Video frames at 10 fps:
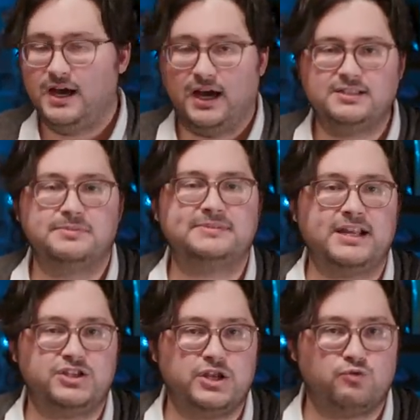
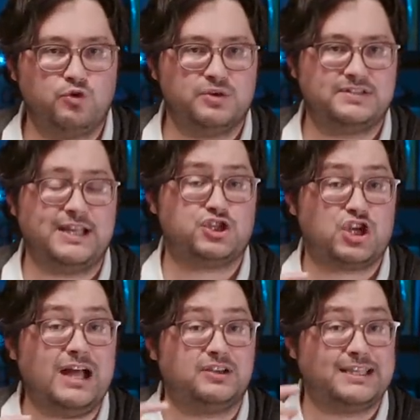Unsubstantiated rumors that
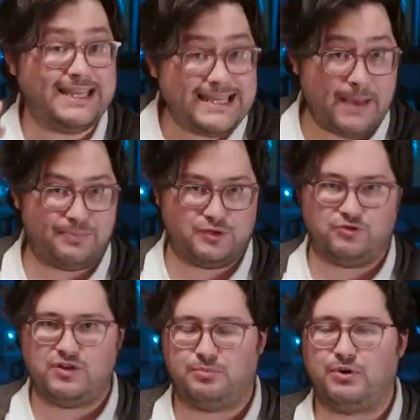child kidnappers
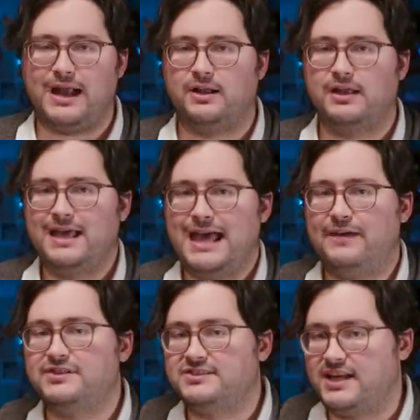are on the prowl
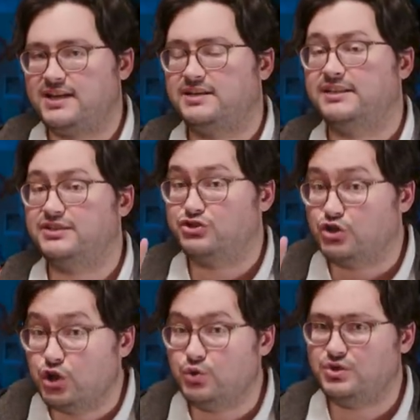have incited at least
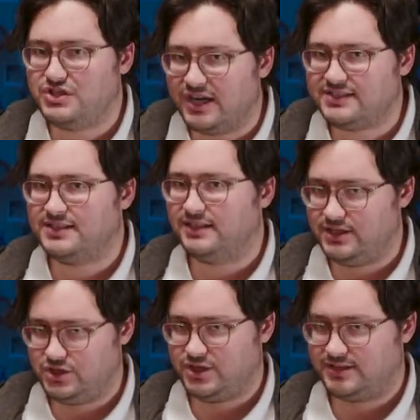24
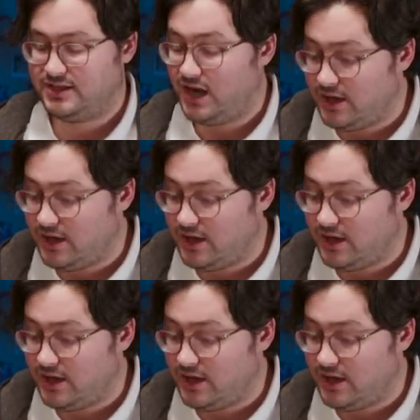lynchings.